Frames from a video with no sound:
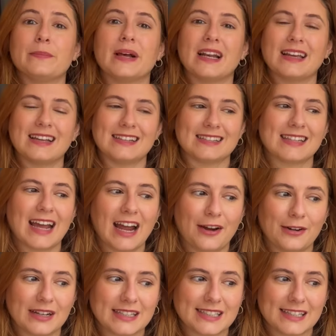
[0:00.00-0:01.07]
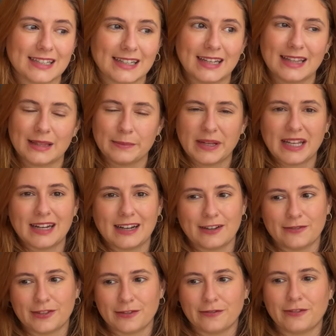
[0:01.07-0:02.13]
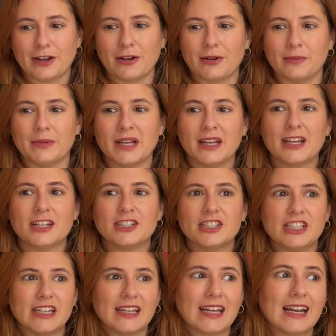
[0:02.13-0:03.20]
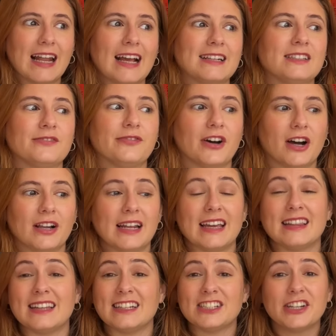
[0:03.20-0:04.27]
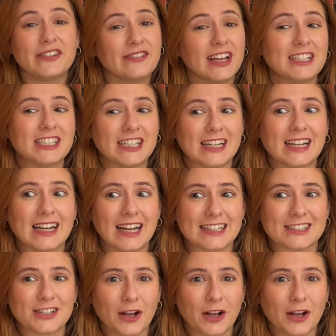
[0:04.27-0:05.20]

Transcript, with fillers: Mulligan's character in the beginning of the film. She collects Farley and then she eventually collects